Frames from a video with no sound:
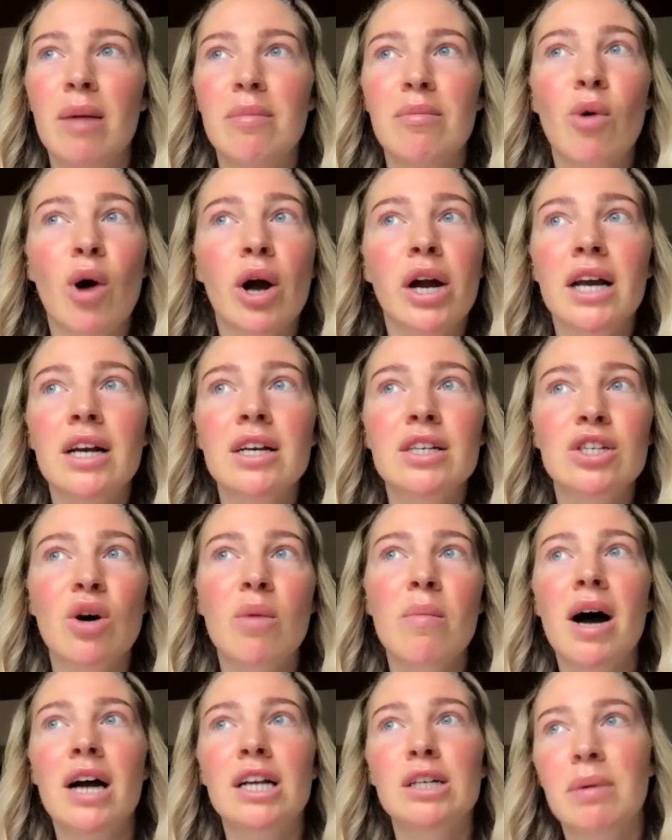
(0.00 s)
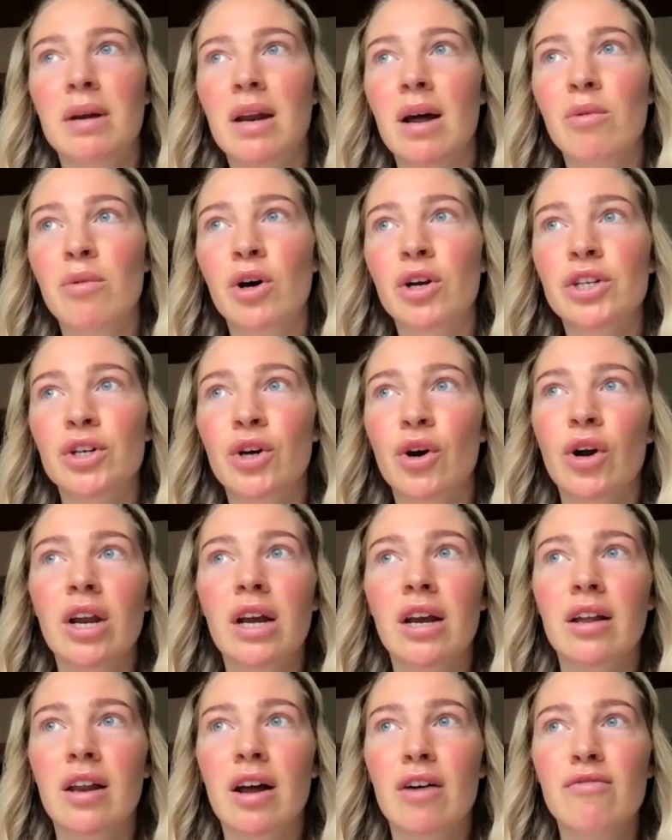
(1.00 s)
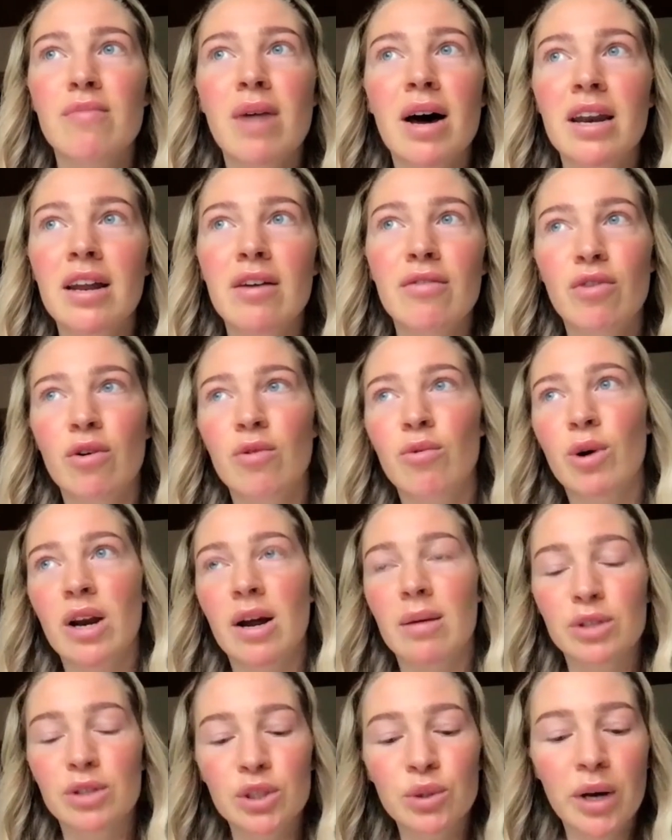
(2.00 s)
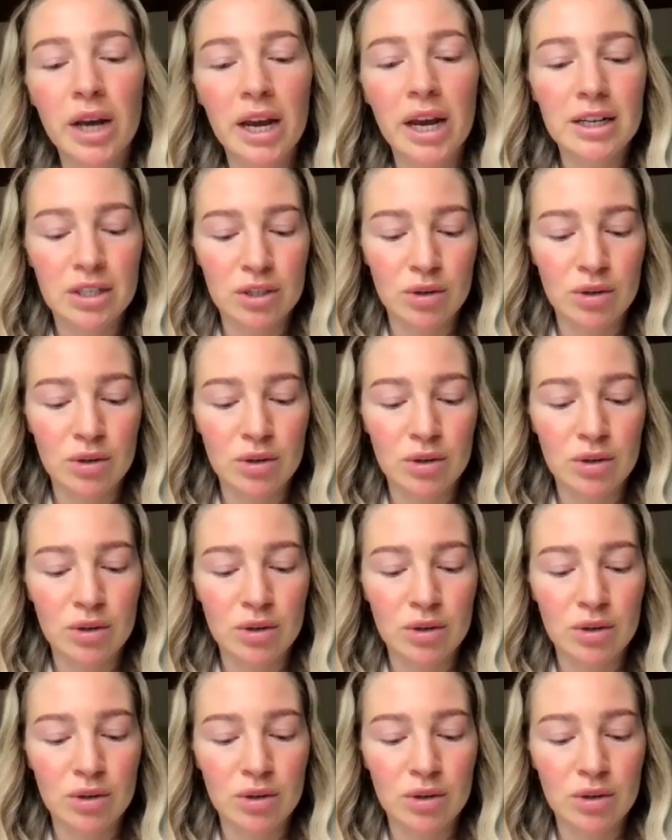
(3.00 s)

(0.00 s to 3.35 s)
I'm working so much, but I'm not earning enough money for what I'm doing.